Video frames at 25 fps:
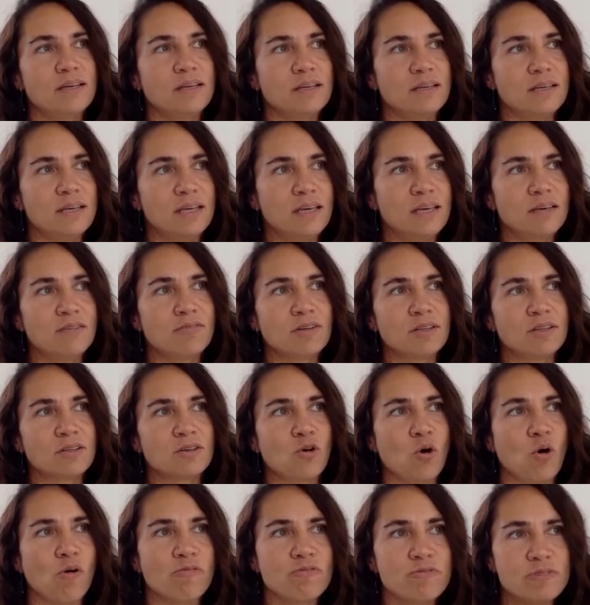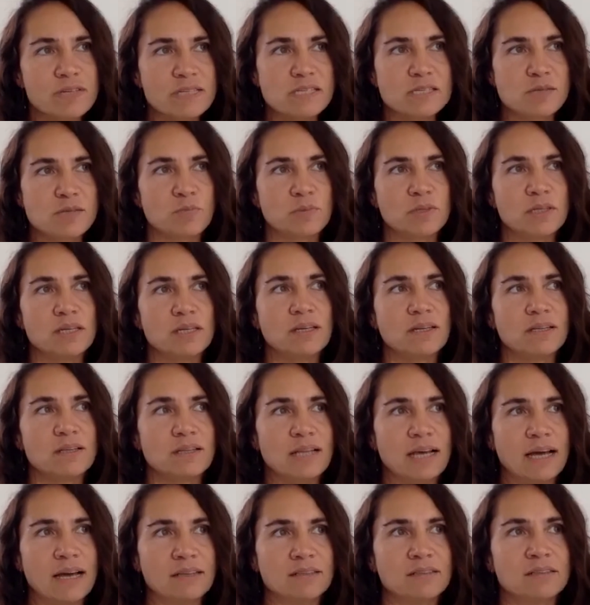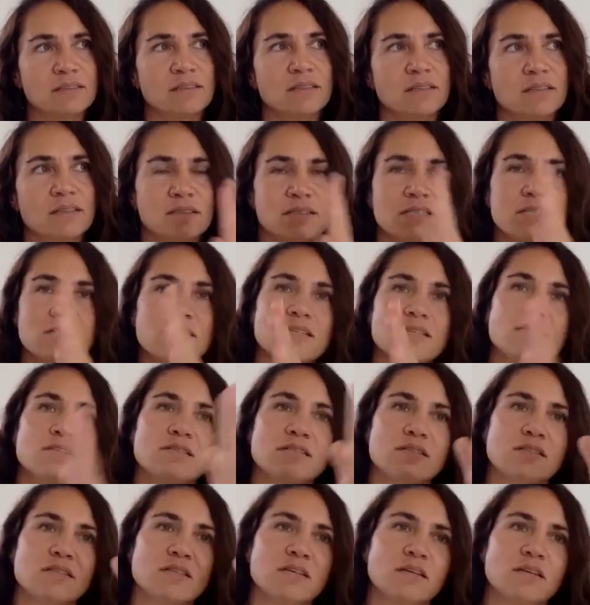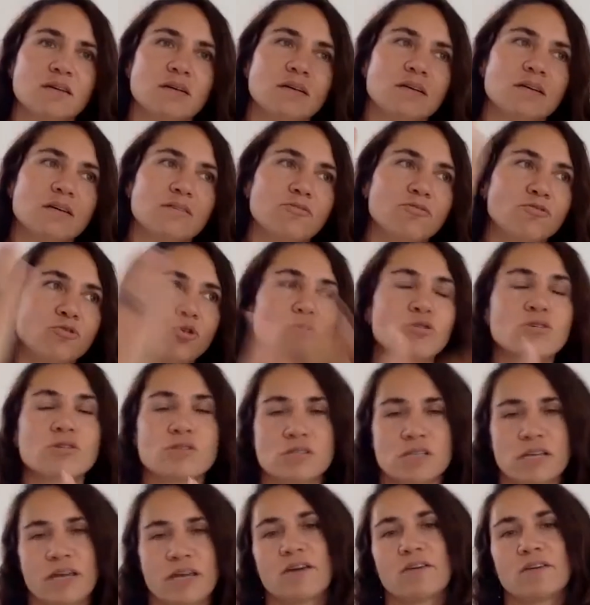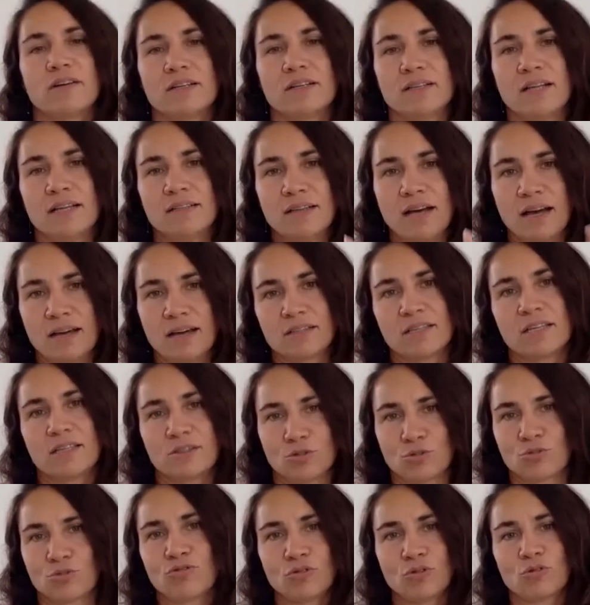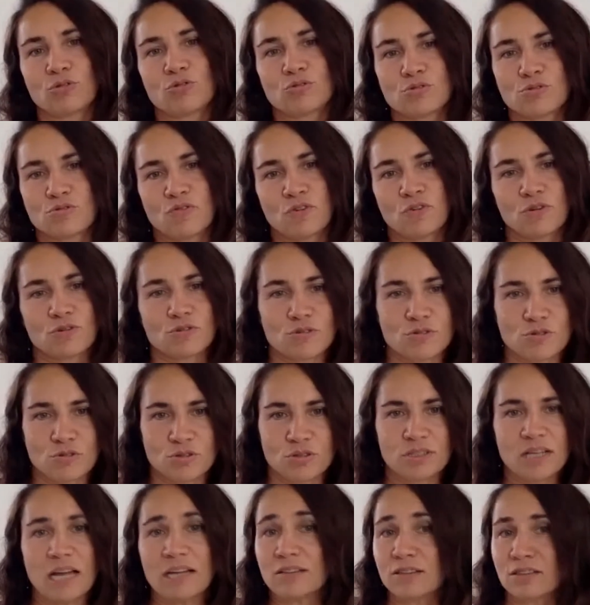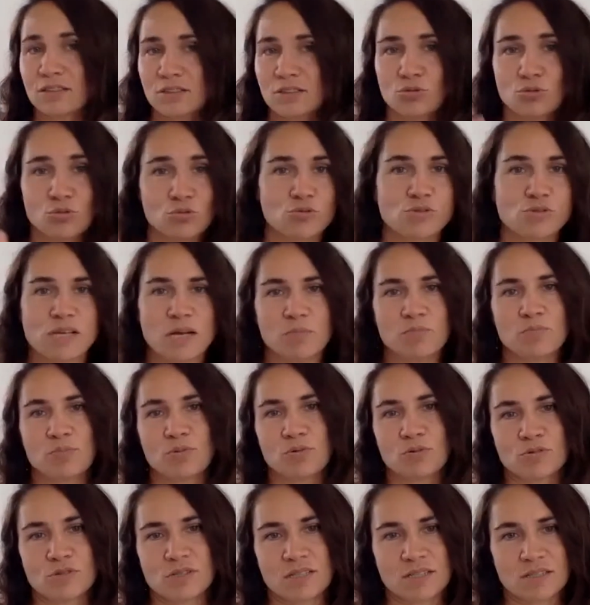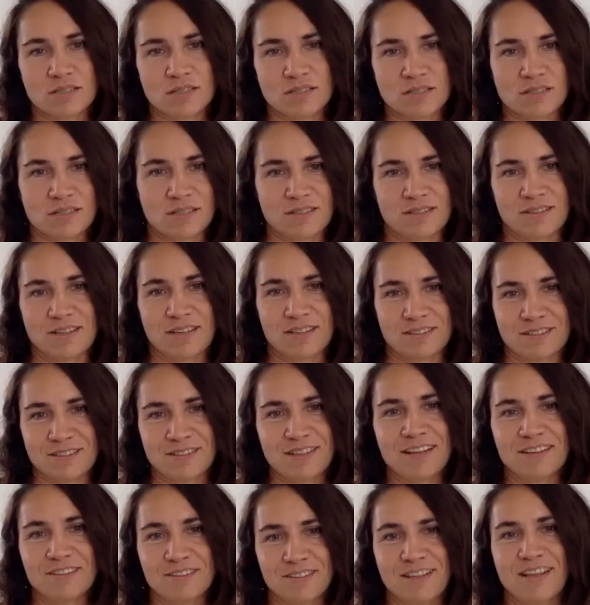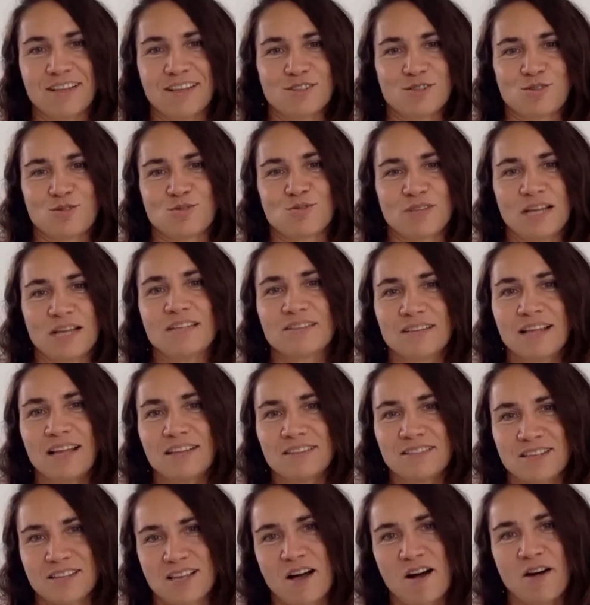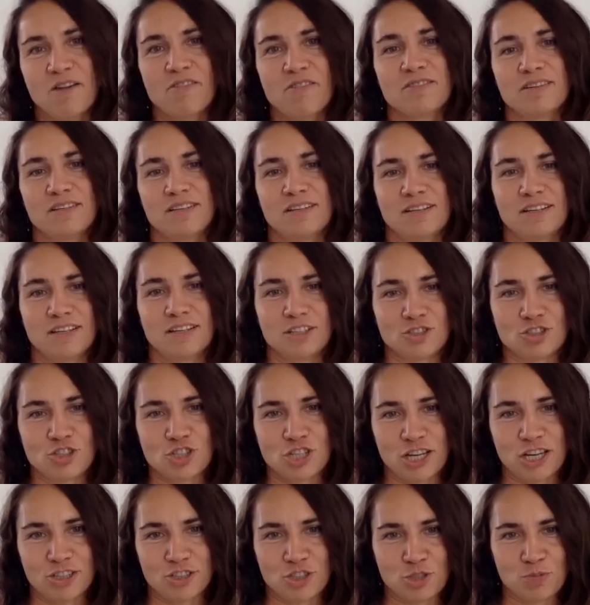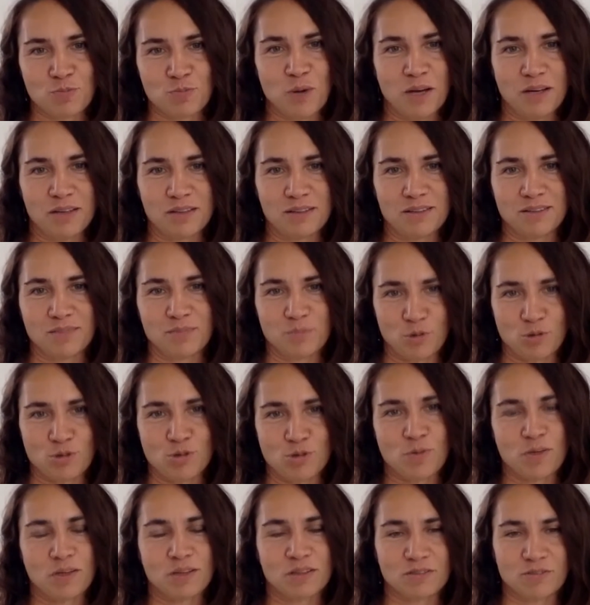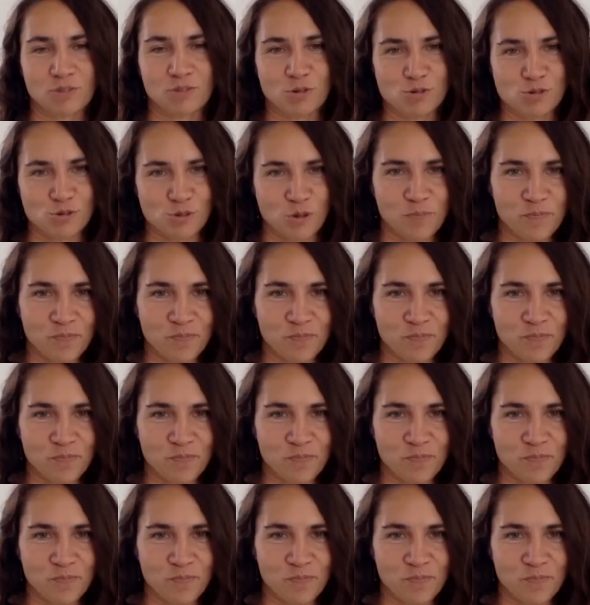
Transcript: even convince me that this is the focus area that I need to focus first, not the tools and processes. That's how it changed my perspective also.